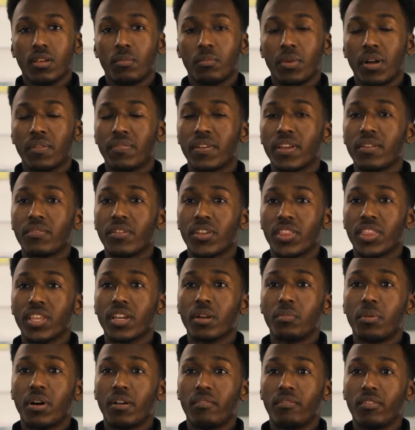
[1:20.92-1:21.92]
My favorite
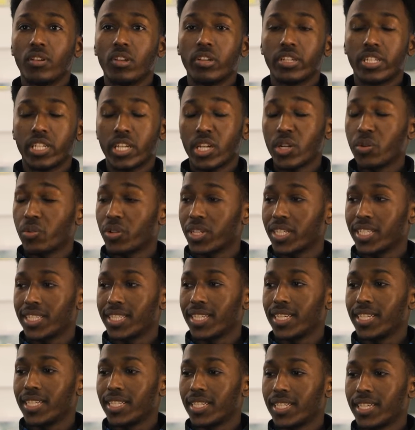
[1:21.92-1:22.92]
thing about volunteering is
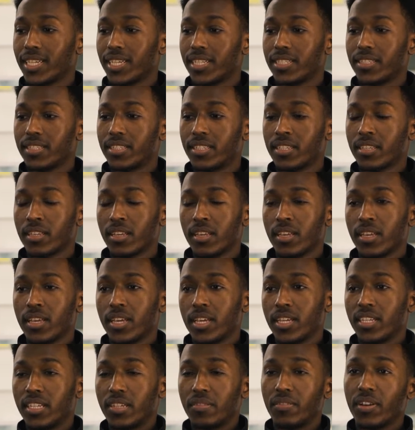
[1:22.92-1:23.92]
seeing kids
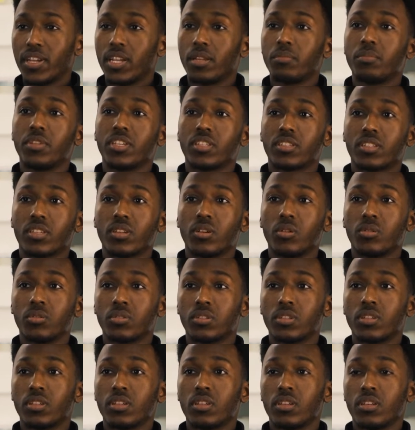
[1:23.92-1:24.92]
develop their
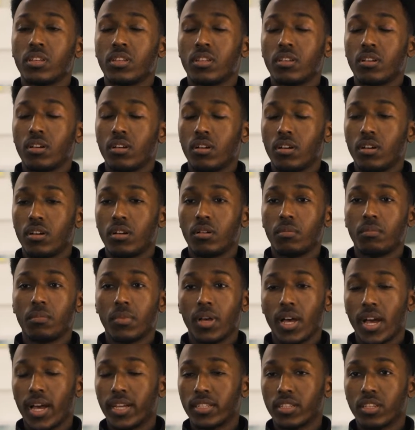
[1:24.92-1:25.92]
skills.
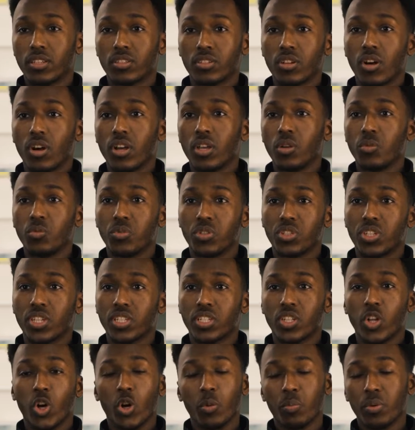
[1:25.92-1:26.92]
At the start, it was
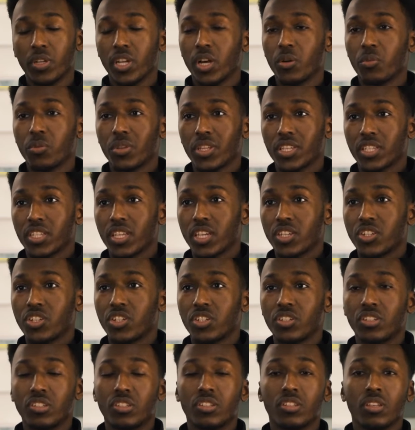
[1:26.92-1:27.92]
just helping out with the
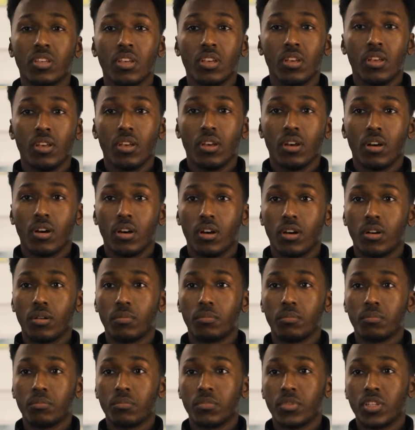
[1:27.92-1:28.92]
sessions,
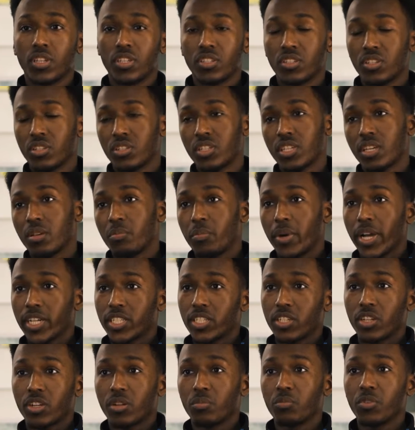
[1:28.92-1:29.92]
just to give back
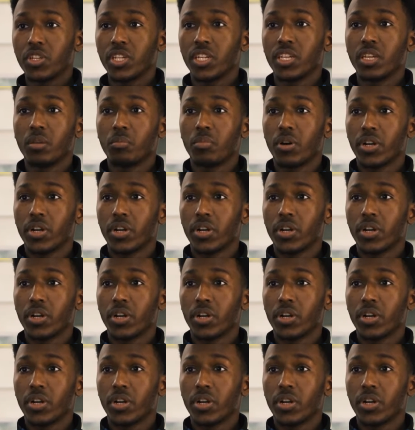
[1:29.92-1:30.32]
to the community.